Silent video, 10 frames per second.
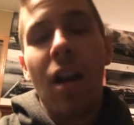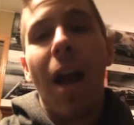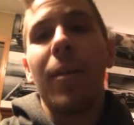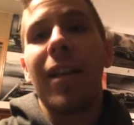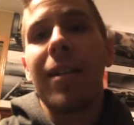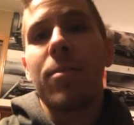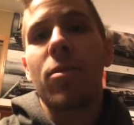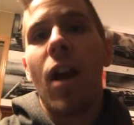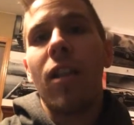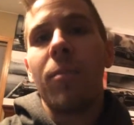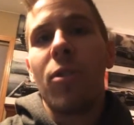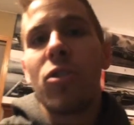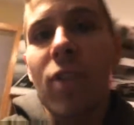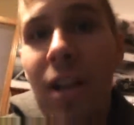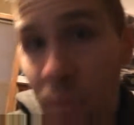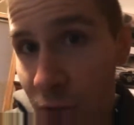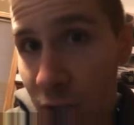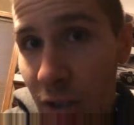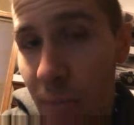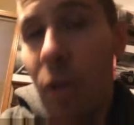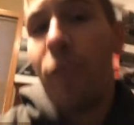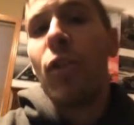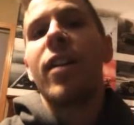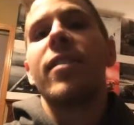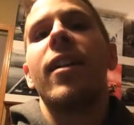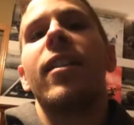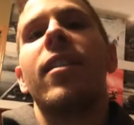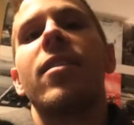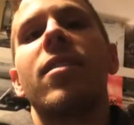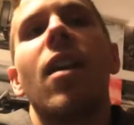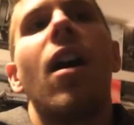Comment, like, subscribe. Let me know what you guys want to see. Let me know if you guys like this.